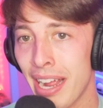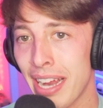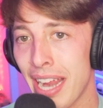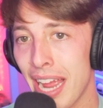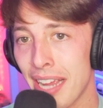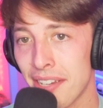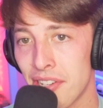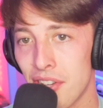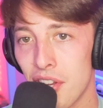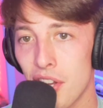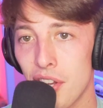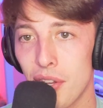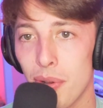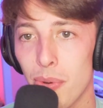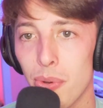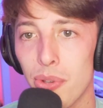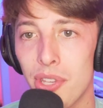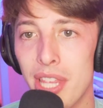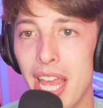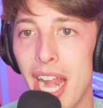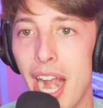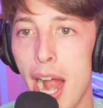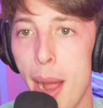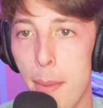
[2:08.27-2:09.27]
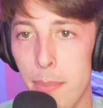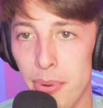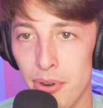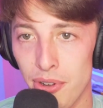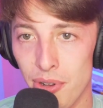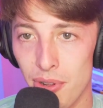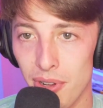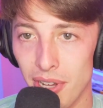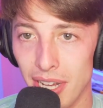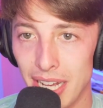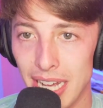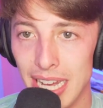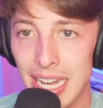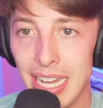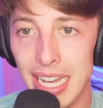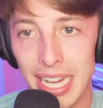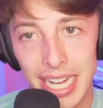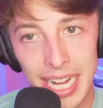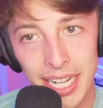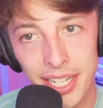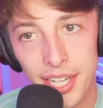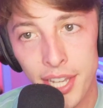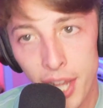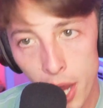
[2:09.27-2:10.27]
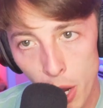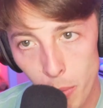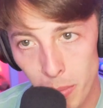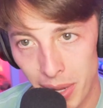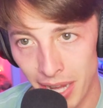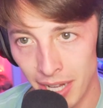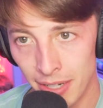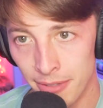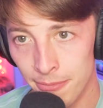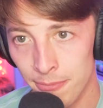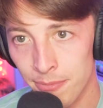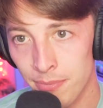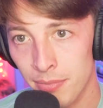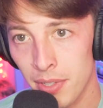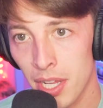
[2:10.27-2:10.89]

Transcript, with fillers: I guess she used that opportunity to get to know me.